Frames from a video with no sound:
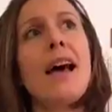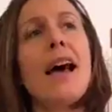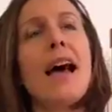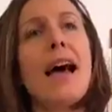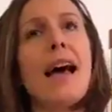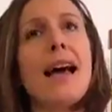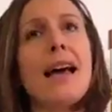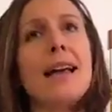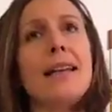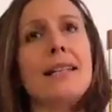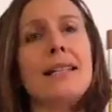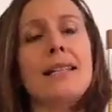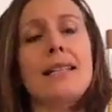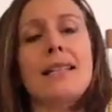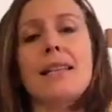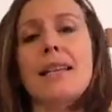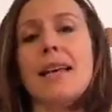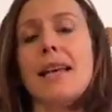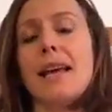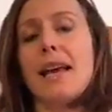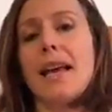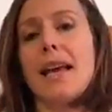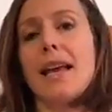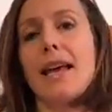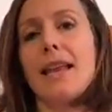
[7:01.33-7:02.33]
And
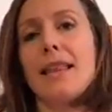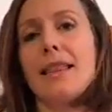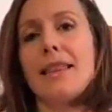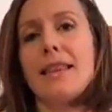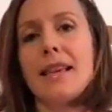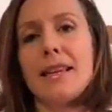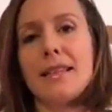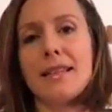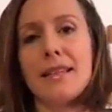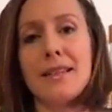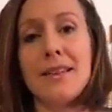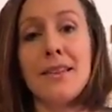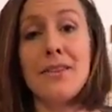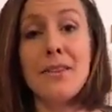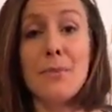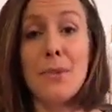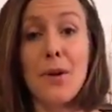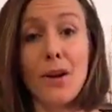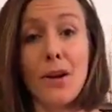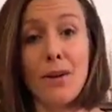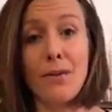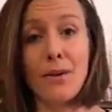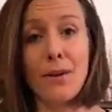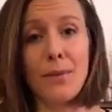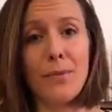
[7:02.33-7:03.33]
there's another
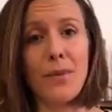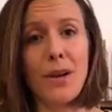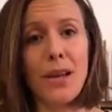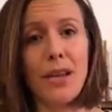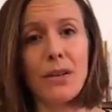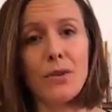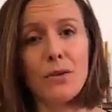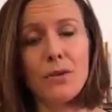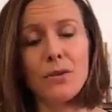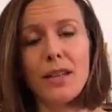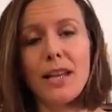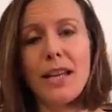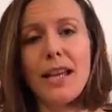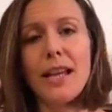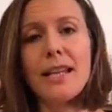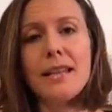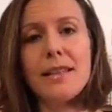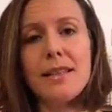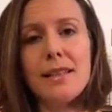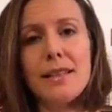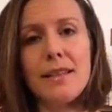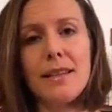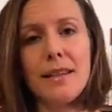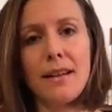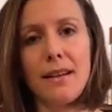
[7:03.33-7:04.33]
part of our brain called the
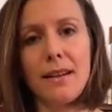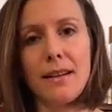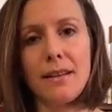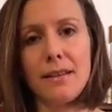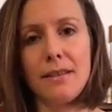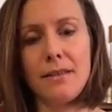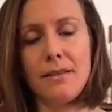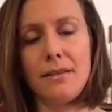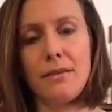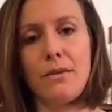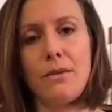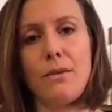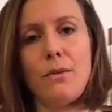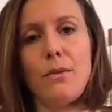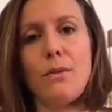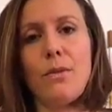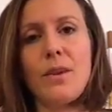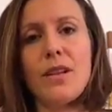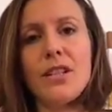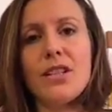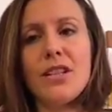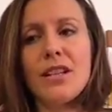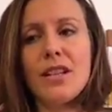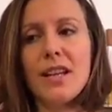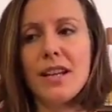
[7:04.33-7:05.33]
insula,
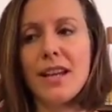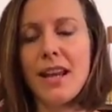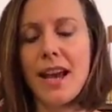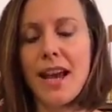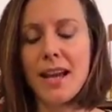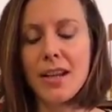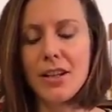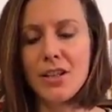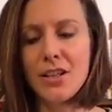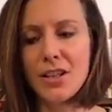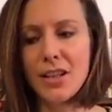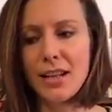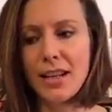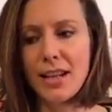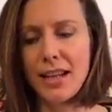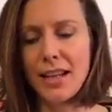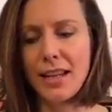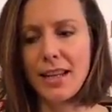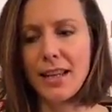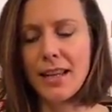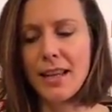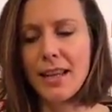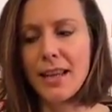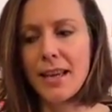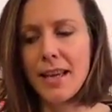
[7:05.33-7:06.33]
which can actually,